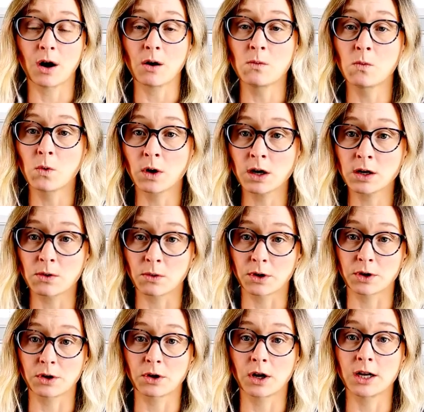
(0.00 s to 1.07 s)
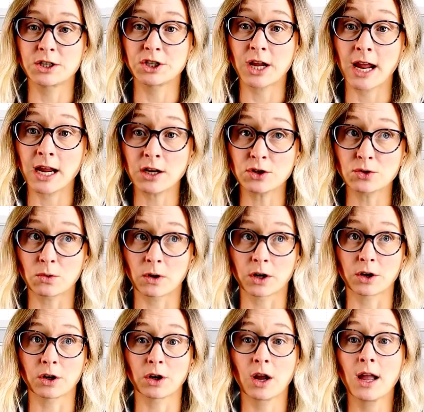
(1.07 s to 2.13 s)
a work order, a change
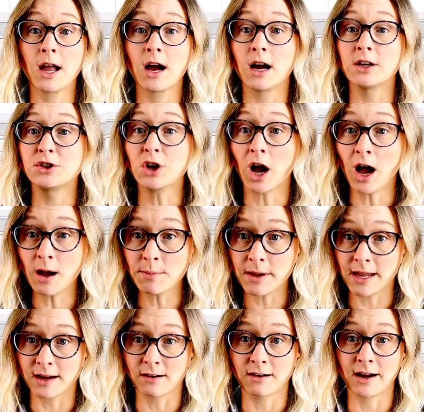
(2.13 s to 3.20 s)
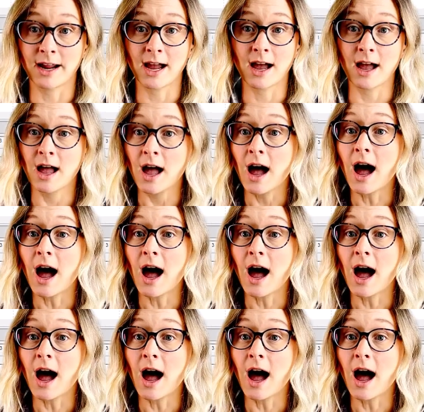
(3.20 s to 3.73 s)
order, a job area?